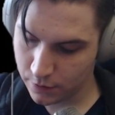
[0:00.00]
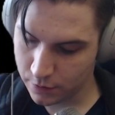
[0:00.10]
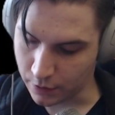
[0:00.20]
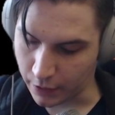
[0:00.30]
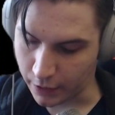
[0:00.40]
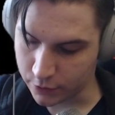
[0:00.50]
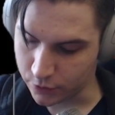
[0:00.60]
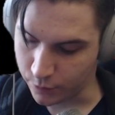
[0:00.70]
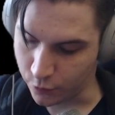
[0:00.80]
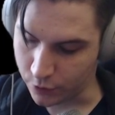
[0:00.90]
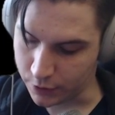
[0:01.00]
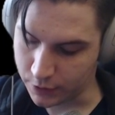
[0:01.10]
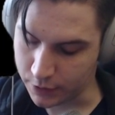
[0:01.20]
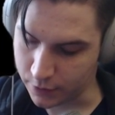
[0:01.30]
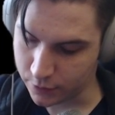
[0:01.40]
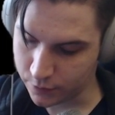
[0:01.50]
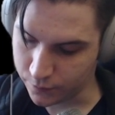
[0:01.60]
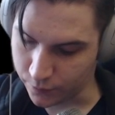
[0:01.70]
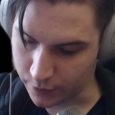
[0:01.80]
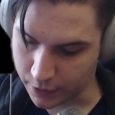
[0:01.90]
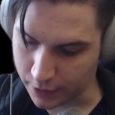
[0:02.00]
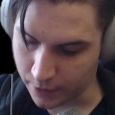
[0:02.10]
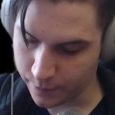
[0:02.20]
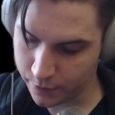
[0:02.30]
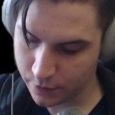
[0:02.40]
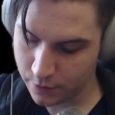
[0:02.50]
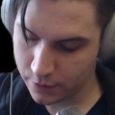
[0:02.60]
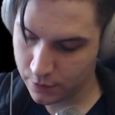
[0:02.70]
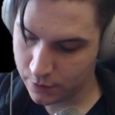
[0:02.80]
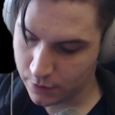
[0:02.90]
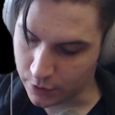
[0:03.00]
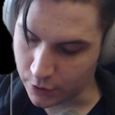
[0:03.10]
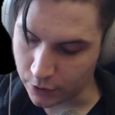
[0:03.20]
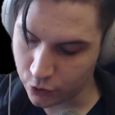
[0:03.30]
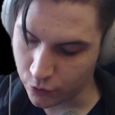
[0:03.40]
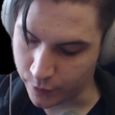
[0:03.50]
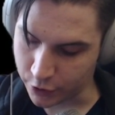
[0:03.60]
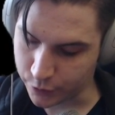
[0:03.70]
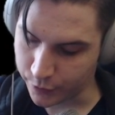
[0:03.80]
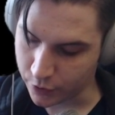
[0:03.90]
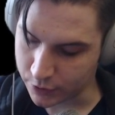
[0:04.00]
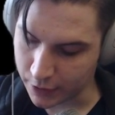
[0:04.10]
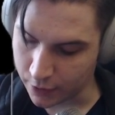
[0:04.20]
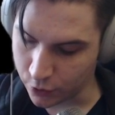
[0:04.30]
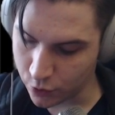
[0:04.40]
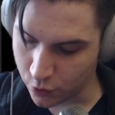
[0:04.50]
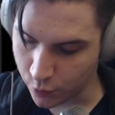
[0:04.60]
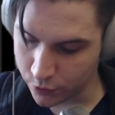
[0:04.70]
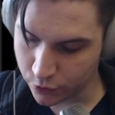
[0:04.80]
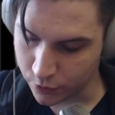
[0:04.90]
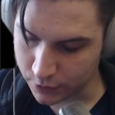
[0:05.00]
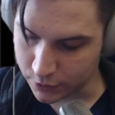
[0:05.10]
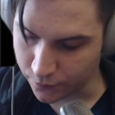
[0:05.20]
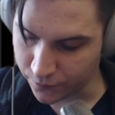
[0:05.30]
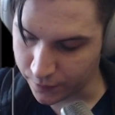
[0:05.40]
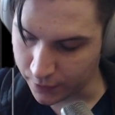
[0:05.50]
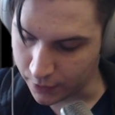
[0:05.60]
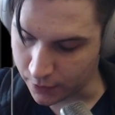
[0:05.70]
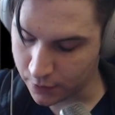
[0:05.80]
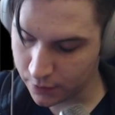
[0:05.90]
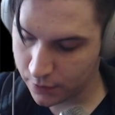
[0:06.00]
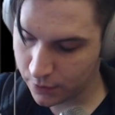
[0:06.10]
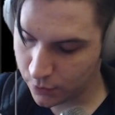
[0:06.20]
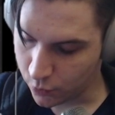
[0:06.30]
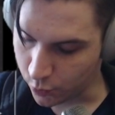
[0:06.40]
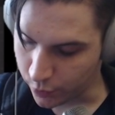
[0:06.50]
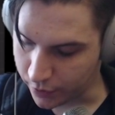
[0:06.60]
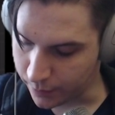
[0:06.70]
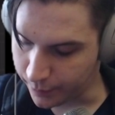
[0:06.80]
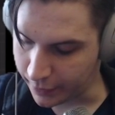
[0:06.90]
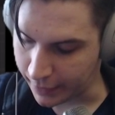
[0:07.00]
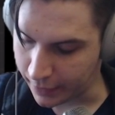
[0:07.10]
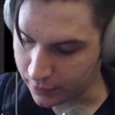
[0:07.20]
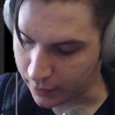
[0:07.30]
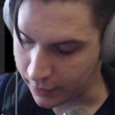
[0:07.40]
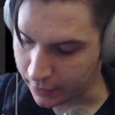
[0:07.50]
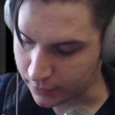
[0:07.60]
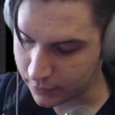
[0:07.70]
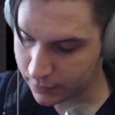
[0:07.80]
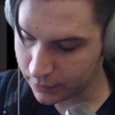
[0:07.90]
add some more details for the cape. Not too much, because again, you don't want to interfere with the black lines.